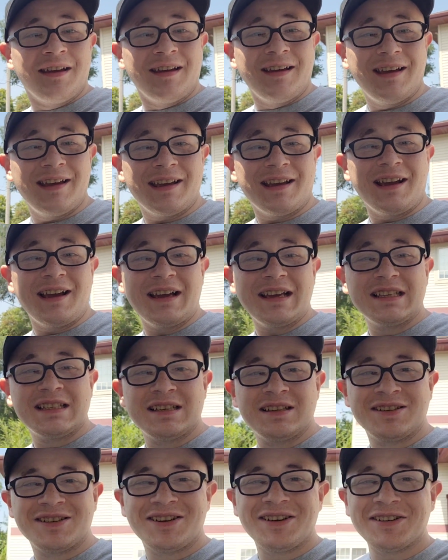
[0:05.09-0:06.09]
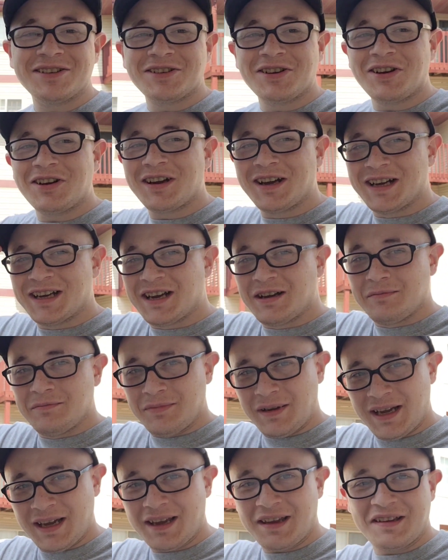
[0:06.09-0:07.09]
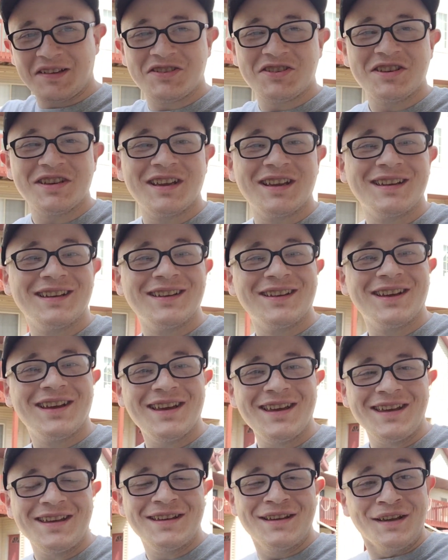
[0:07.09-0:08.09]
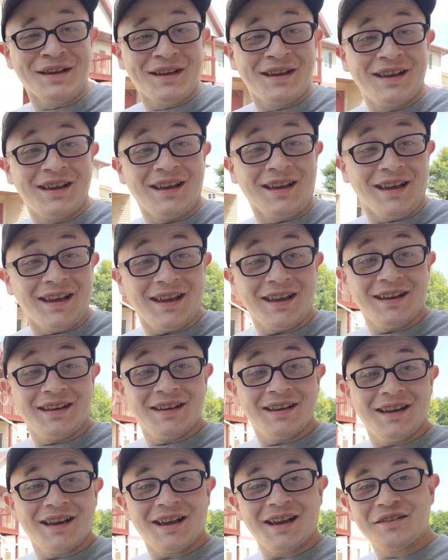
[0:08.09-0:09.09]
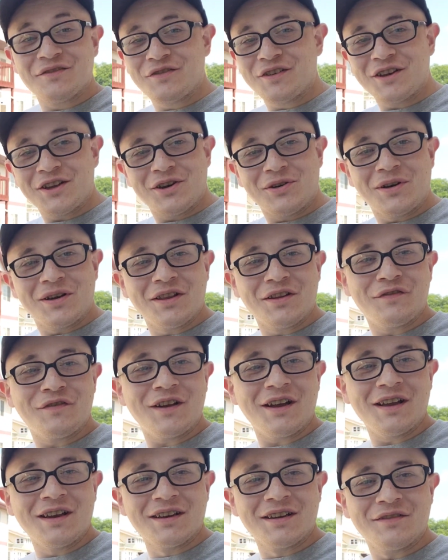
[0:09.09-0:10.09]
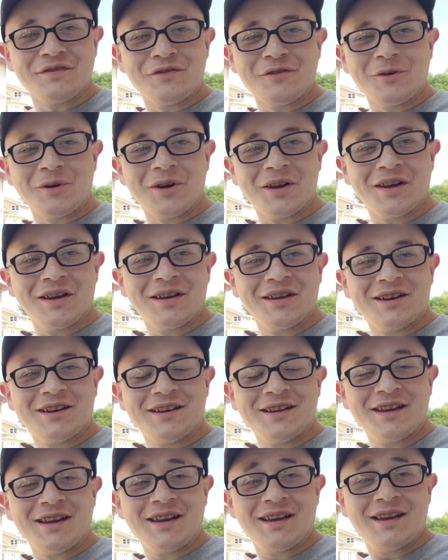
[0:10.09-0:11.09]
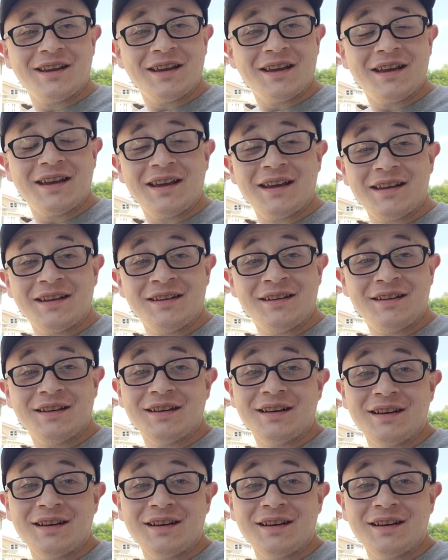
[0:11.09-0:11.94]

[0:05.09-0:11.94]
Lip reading: Hey guys, Kurt the Car Guy coming back at you again today. And I got a video on LapHonda for you today. And